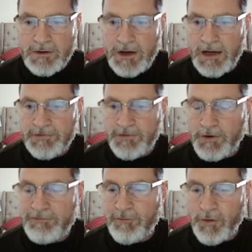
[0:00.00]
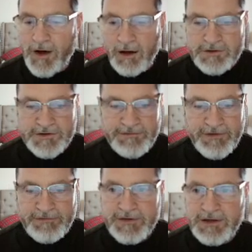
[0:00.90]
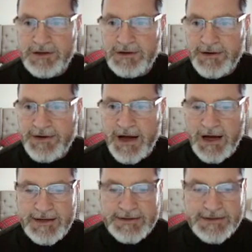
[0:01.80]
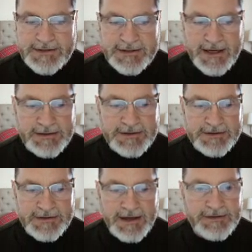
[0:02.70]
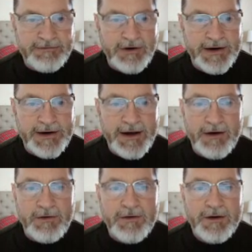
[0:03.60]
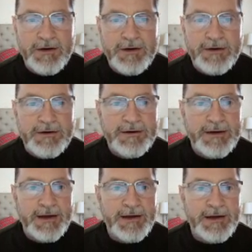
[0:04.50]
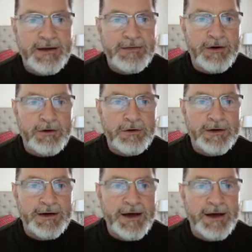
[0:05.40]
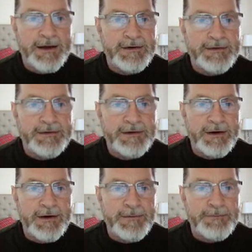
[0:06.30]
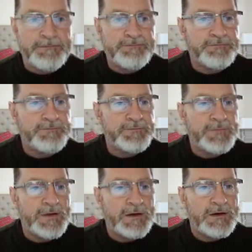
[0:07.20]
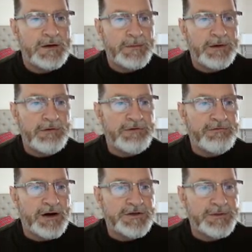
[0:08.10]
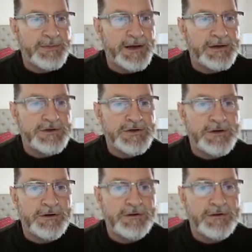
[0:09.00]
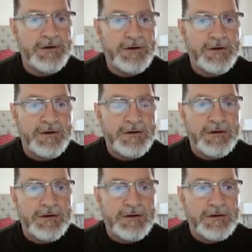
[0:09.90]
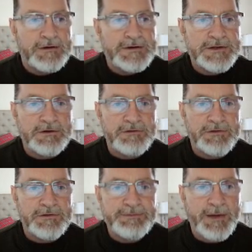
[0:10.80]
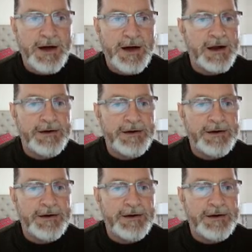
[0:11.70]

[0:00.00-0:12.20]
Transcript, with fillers: uh, $34.59 as of right now, and they're looking at. Um, let me refresh the page here. Silver spot